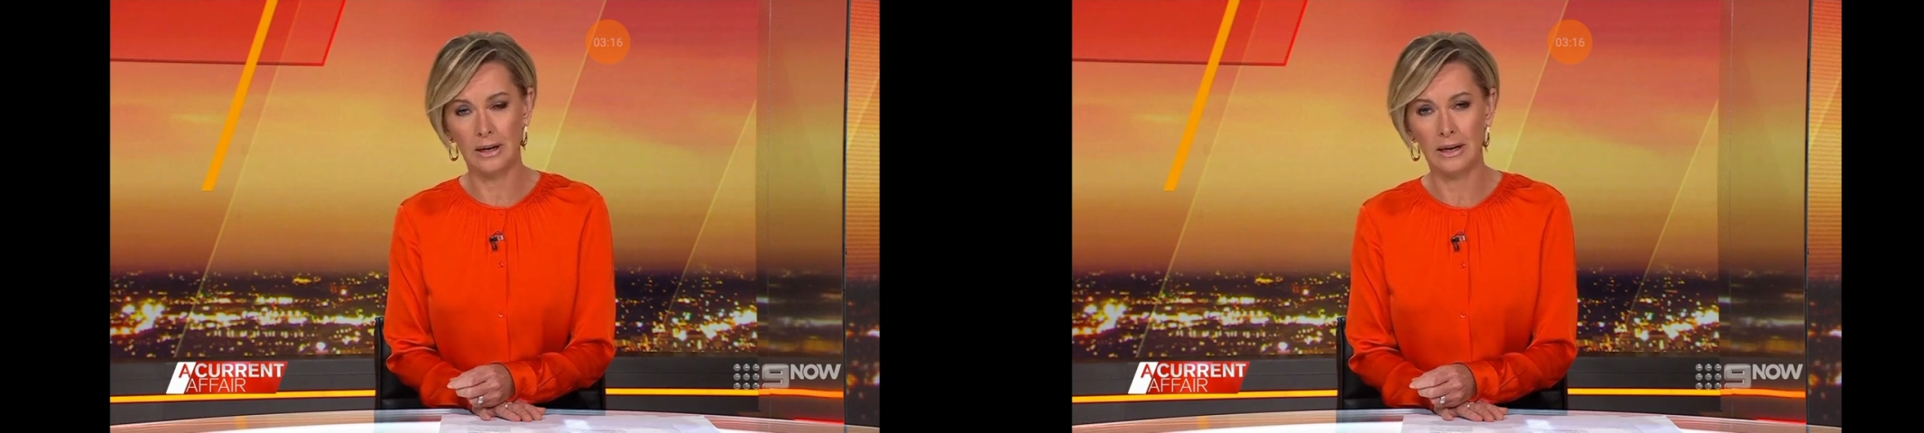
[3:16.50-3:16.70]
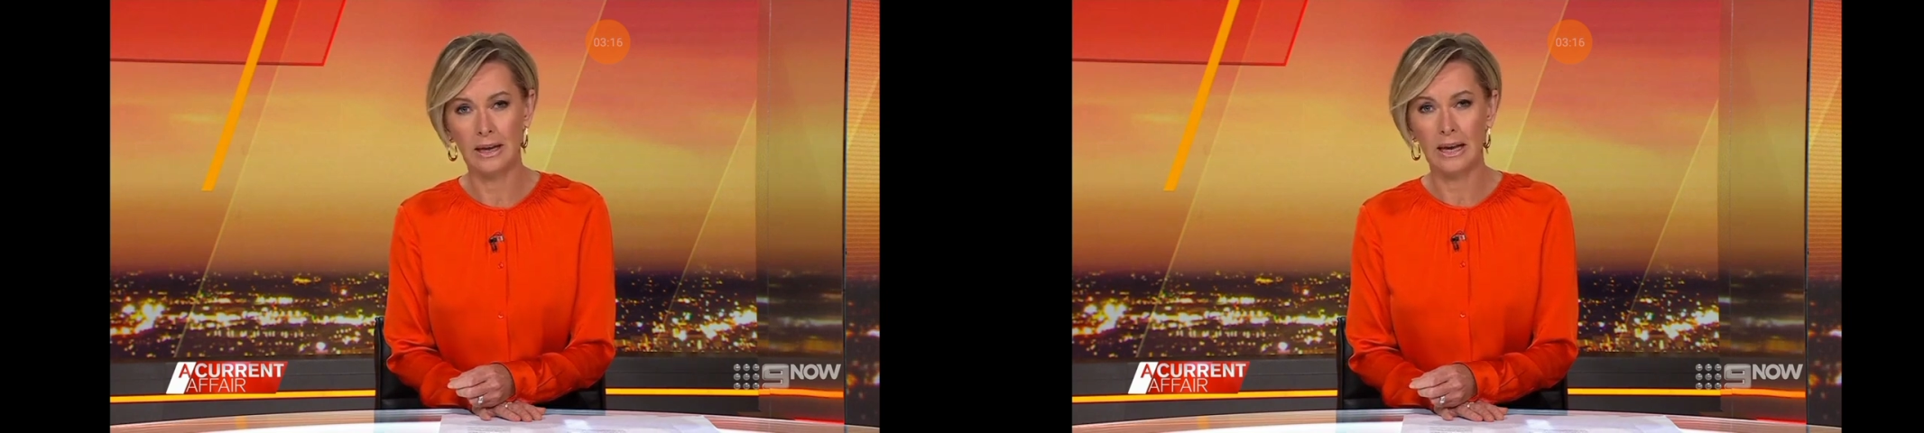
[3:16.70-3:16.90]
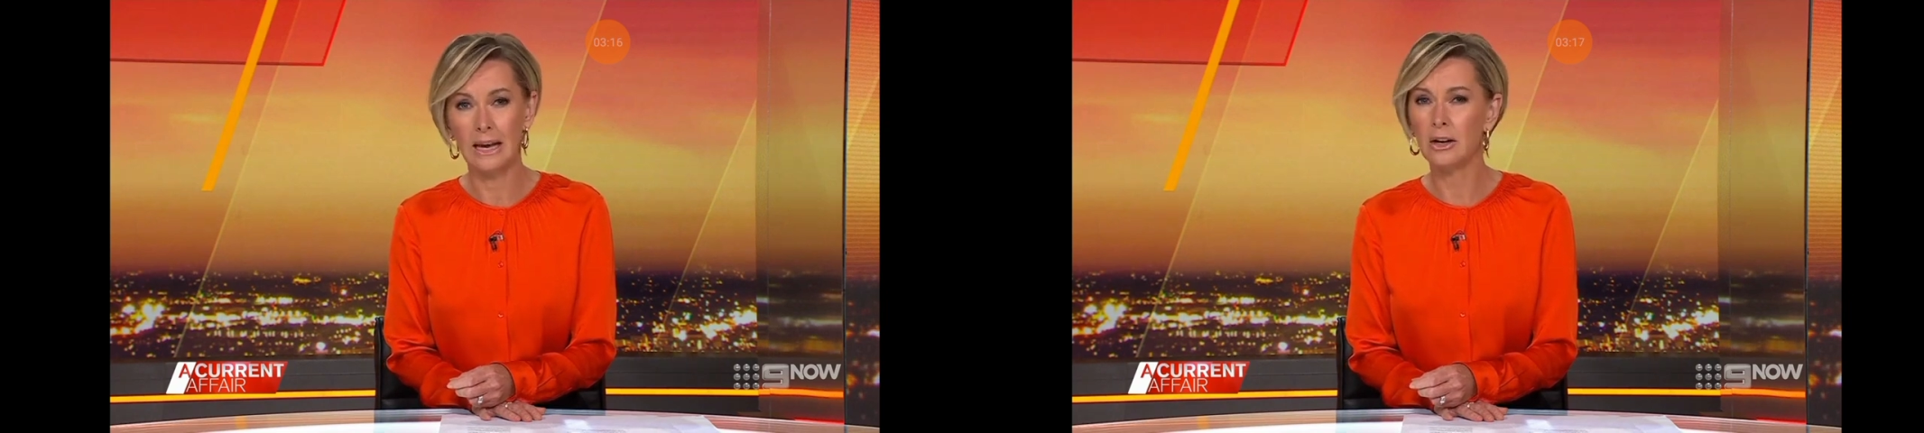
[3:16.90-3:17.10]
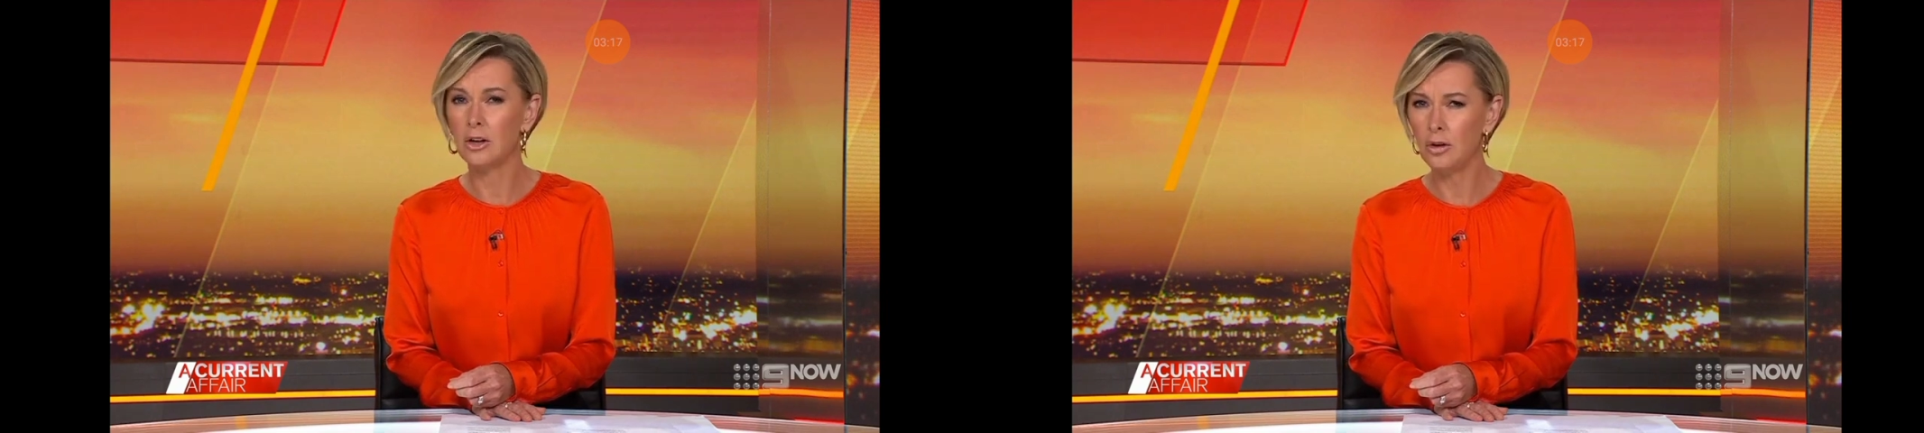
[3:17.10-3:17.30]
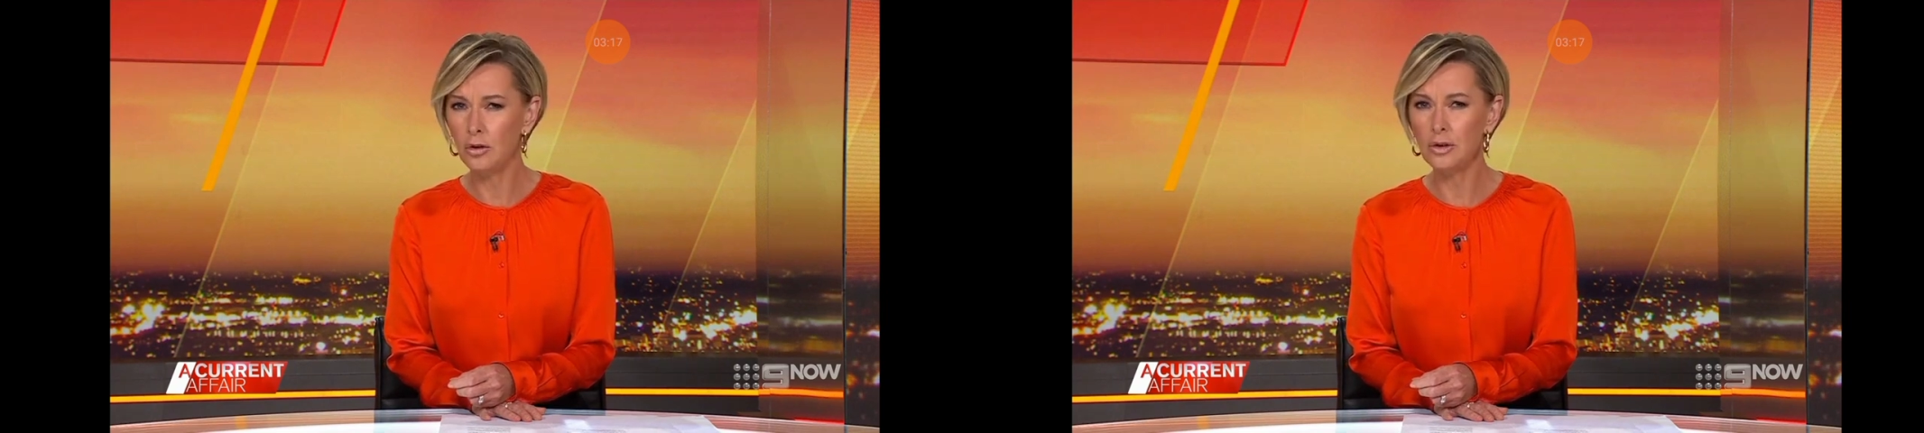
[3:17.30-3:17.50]
In a
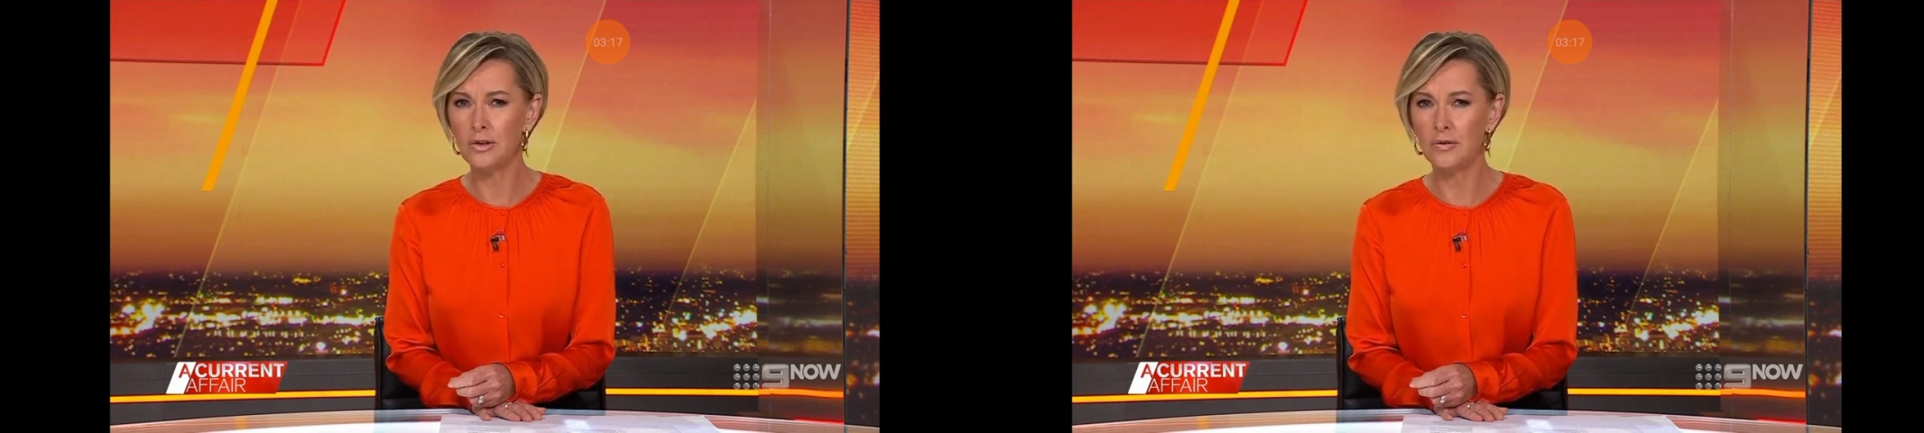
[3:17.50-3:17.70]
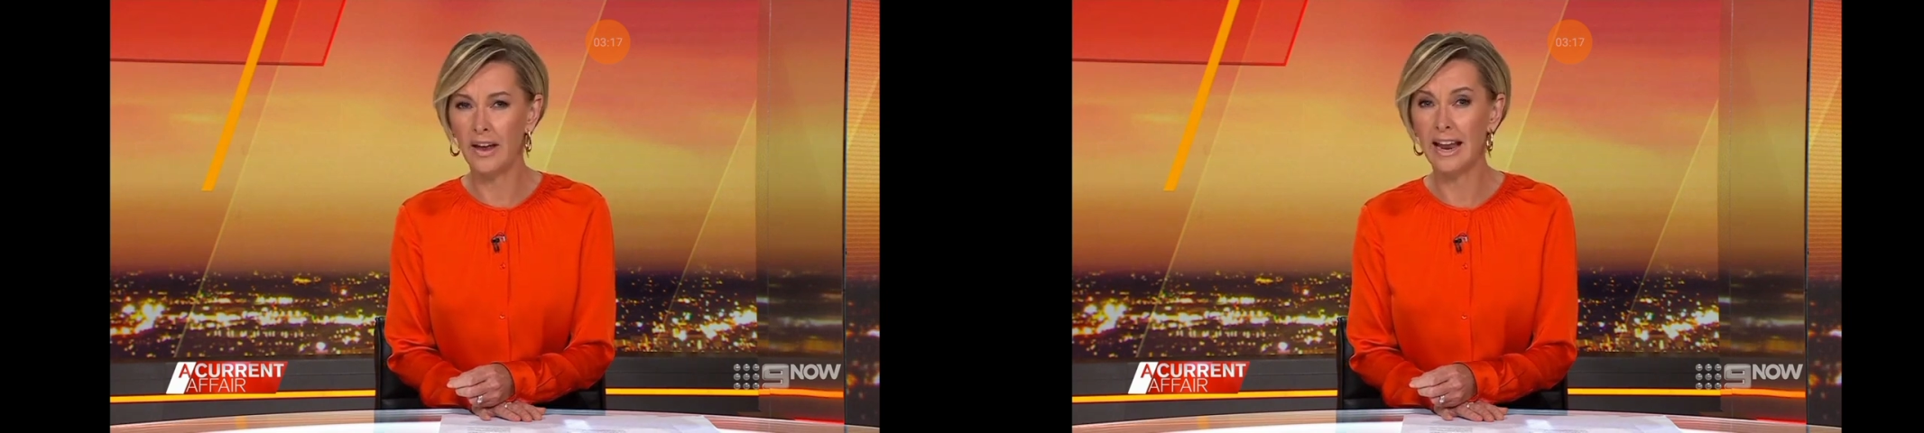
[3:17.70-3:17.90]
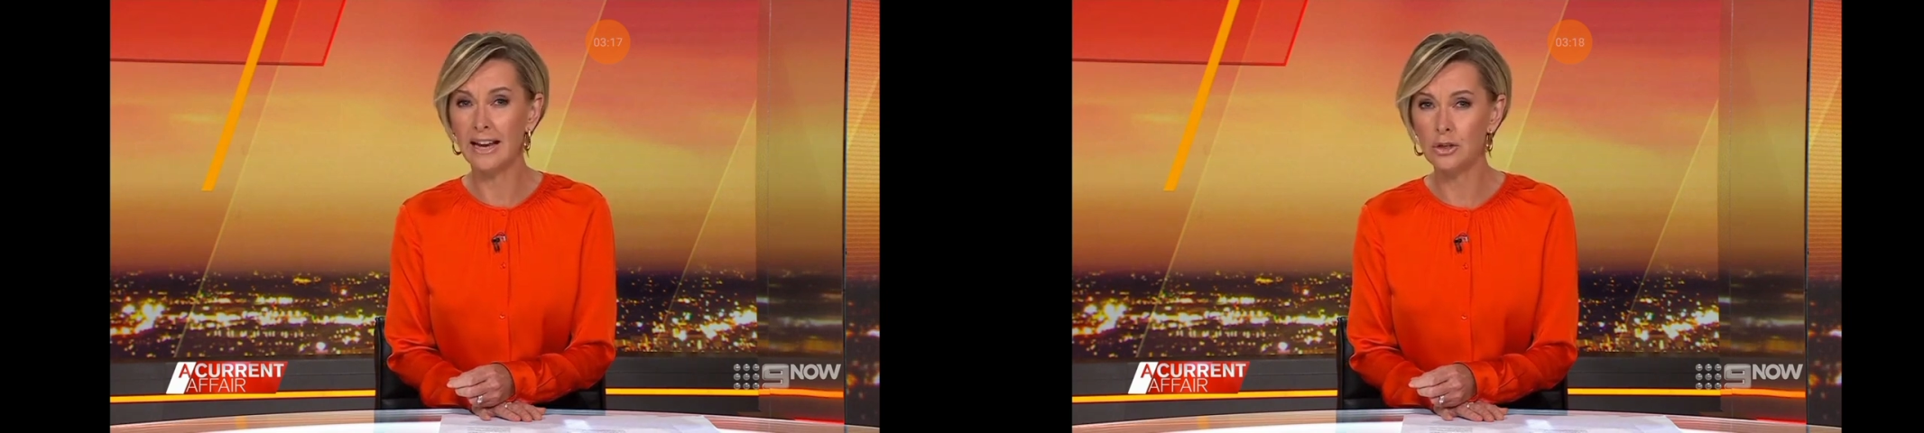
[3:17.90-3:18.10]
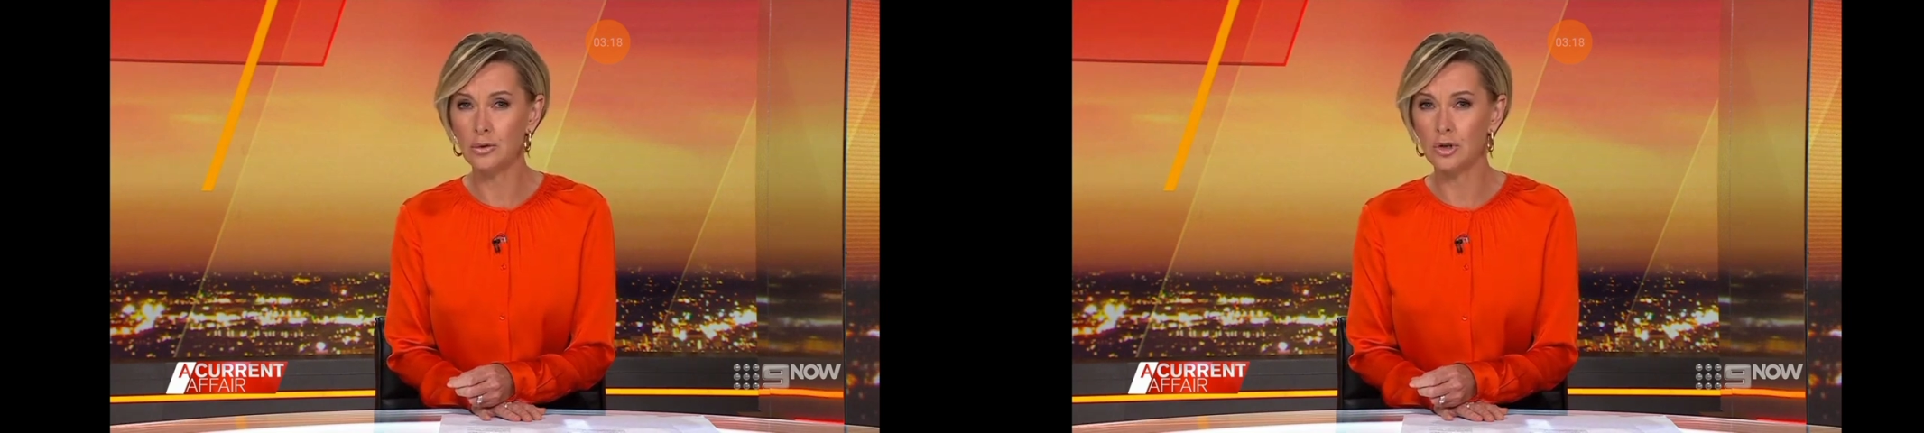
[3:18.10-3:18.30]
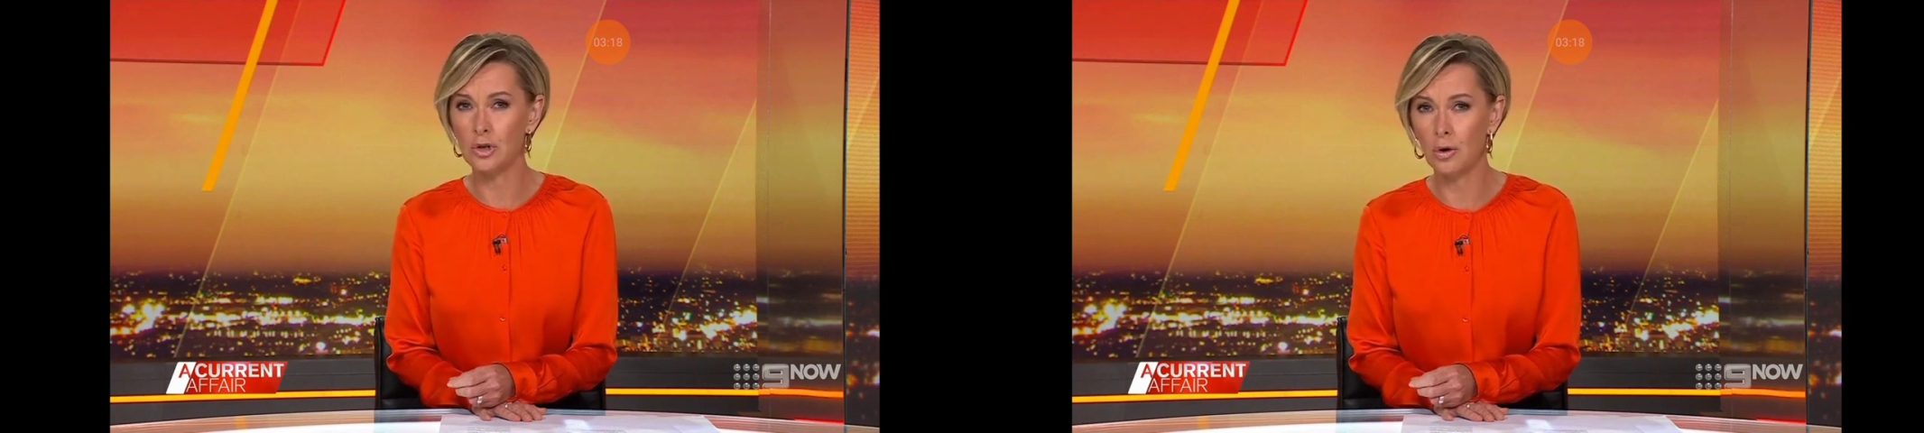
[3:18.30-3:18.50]
huge financial
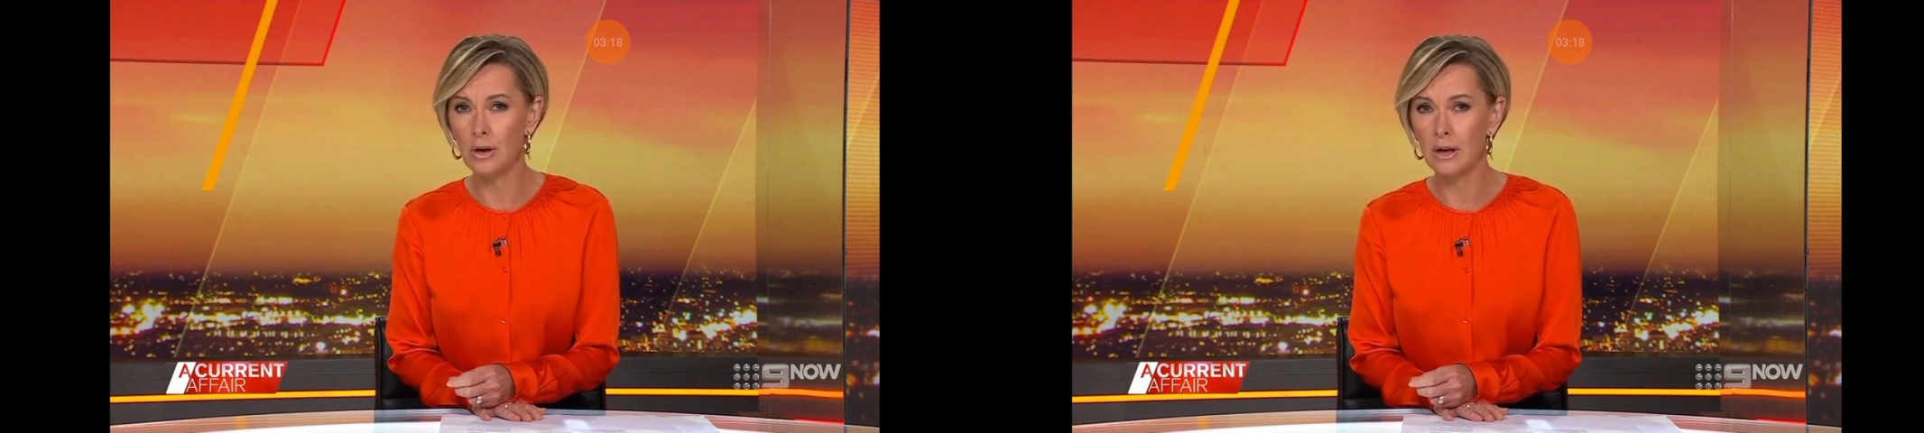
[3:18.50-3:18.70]
shock,